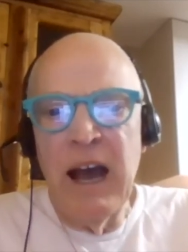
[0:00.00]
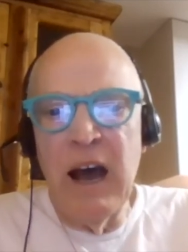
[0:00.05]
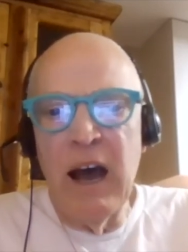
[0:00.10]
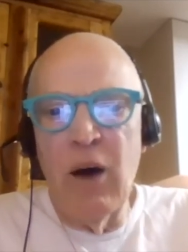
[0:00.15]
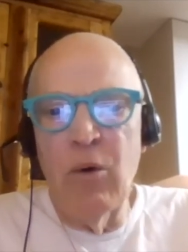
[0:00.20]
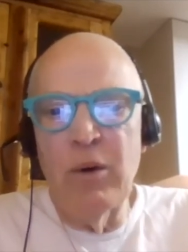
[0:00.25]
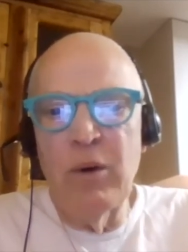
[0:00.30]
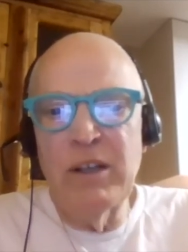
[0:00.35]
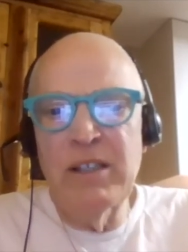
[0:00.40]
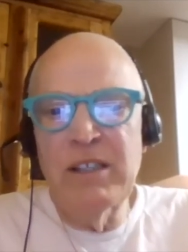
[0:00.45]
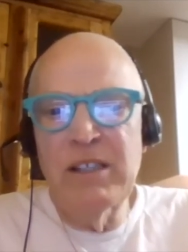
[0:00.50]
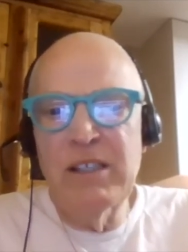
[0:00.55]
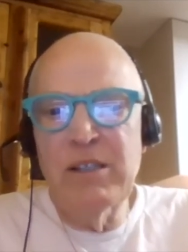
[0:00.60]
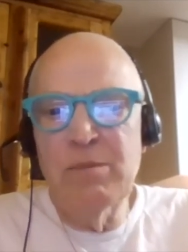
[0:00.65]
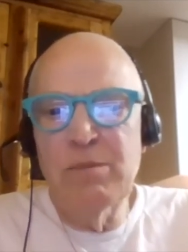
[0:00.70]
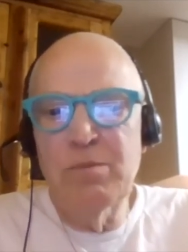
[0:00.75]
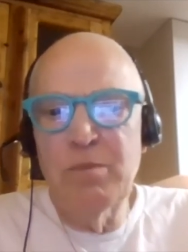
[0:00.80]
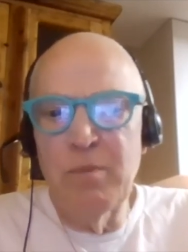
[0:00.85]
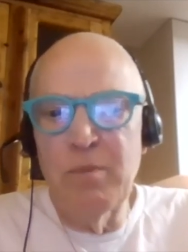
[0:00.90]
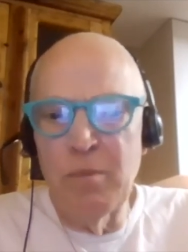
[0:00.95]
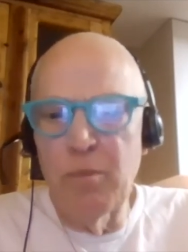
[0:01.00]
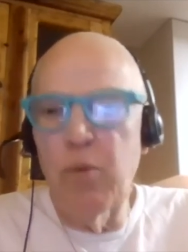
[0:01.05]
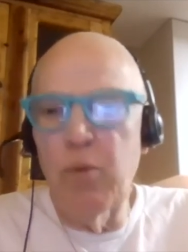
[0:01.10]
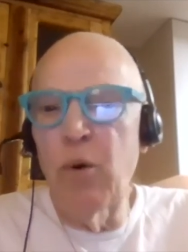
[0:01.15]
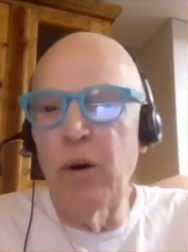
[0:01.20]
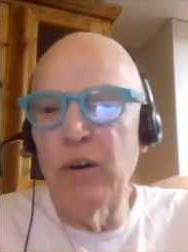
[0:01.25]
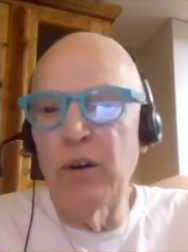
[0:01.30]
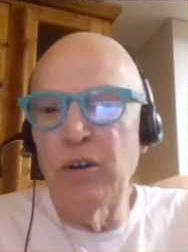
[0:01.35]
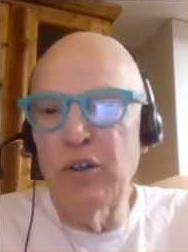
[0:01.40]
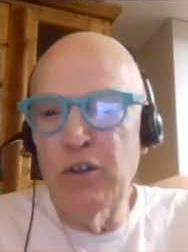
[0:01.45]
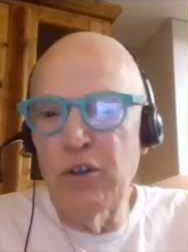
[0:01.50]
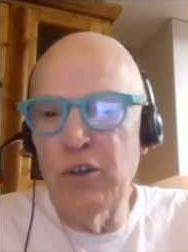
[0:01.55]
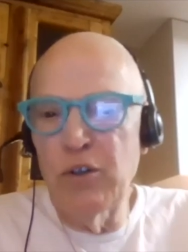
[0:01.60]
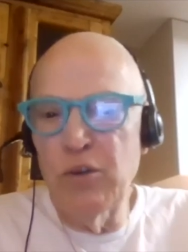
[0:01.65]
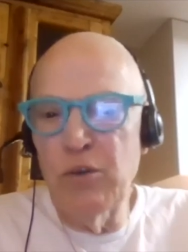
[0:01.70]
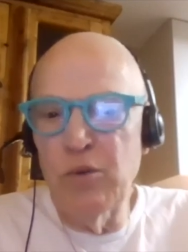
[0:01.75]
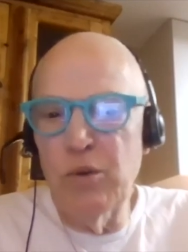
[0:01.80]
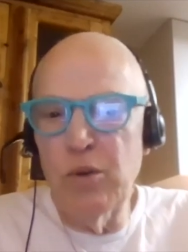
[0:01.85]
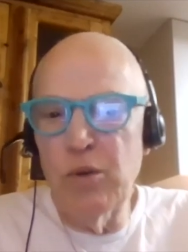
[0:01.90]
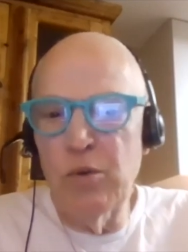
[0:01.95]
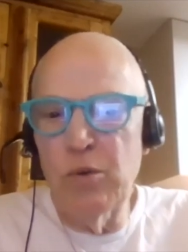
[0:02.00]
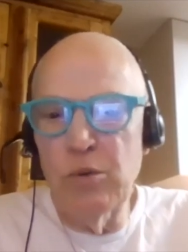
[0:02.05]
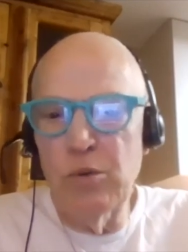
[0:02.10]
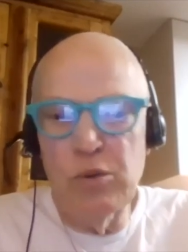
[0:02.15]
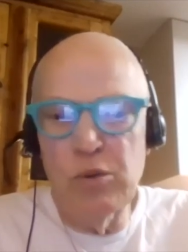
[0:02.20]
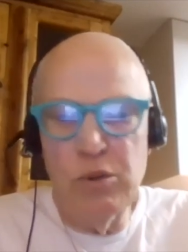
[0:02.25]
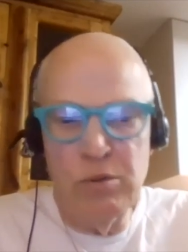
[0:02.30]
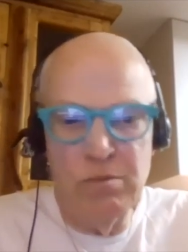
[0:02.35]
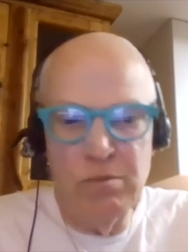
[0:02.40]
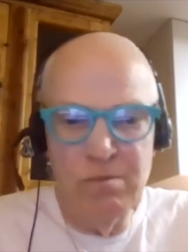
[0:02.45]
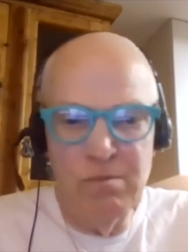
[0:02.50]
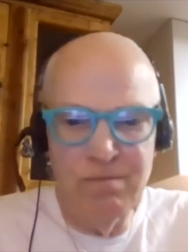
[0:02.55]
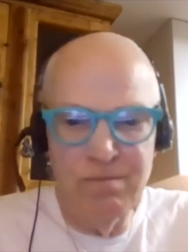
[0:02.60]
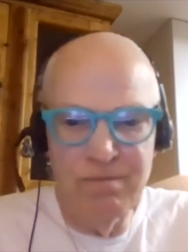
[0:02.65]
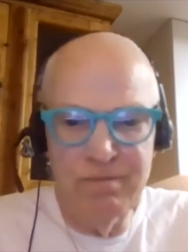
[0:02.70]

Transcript: how it's important to UUs.